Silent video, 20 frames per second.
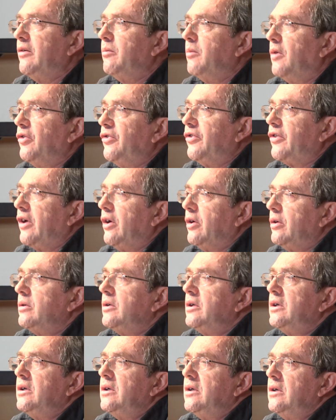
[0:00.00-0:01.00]
in Moscow
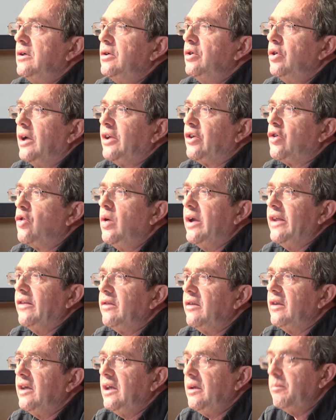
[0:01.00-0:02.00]
who had quit
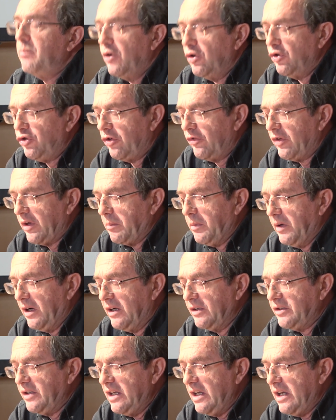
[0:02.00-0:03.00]
the Bolshevik
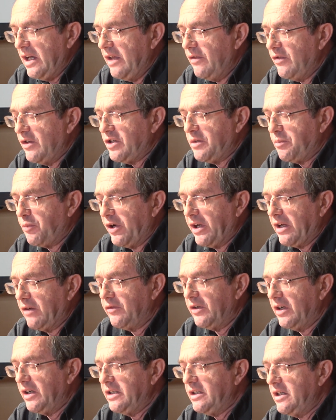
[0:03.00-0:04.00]
Party in the spring of
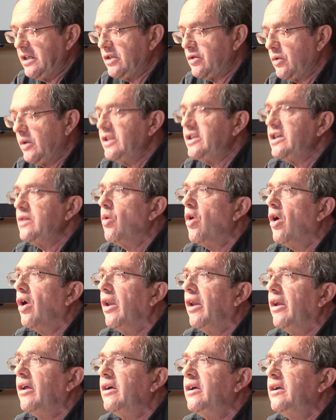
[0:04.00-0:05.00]

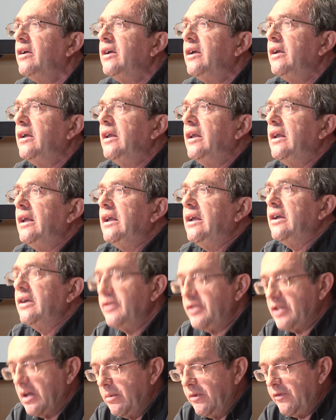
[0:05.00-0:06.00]
1921.
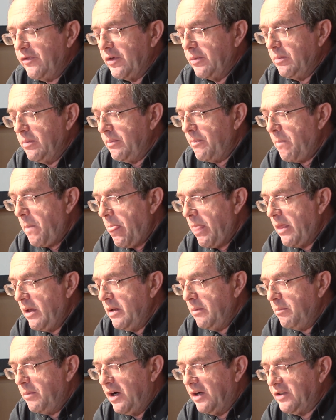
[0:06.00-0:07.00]
Some of them
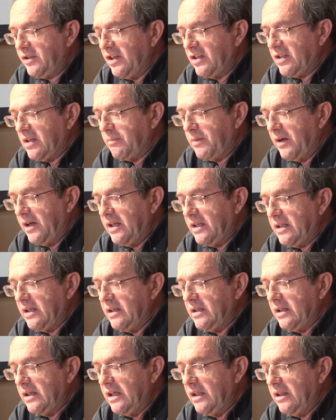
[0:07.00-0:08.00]

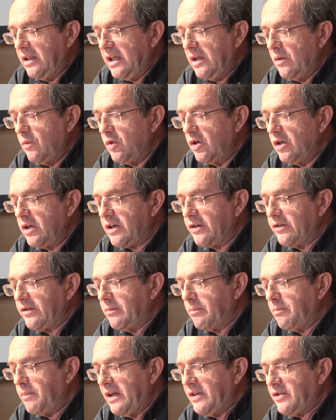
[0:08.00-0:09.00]
participated in the Workers'
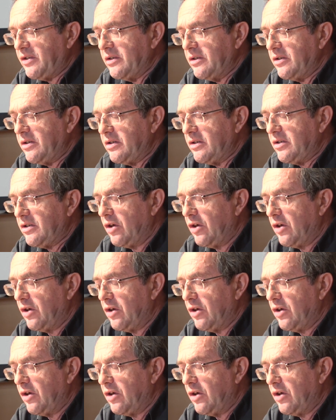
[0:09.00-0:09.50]
and Peasants'